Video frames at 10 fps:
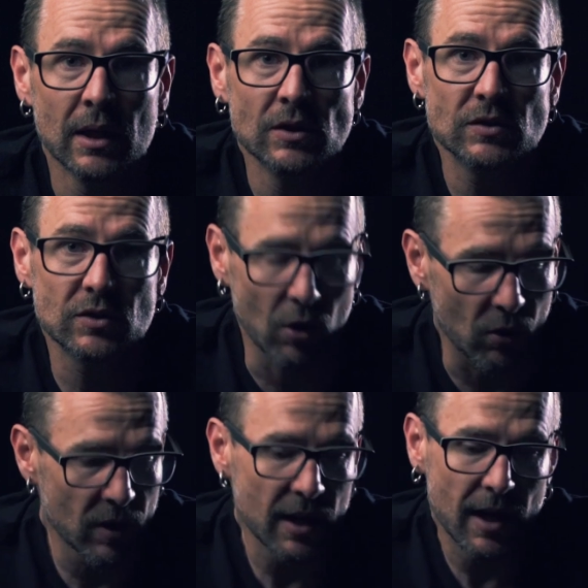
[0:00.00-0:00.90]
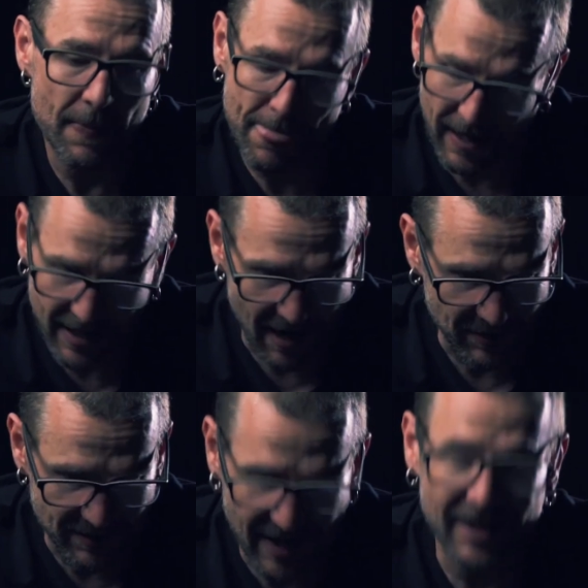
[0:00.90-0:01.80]
So I'd have
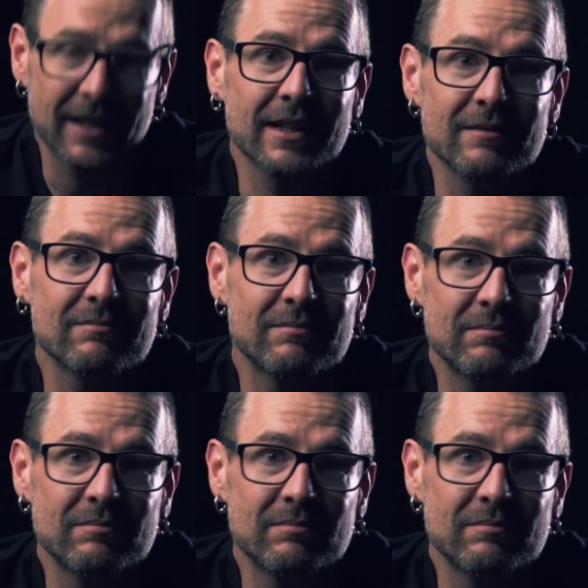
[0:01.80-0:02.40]
to take it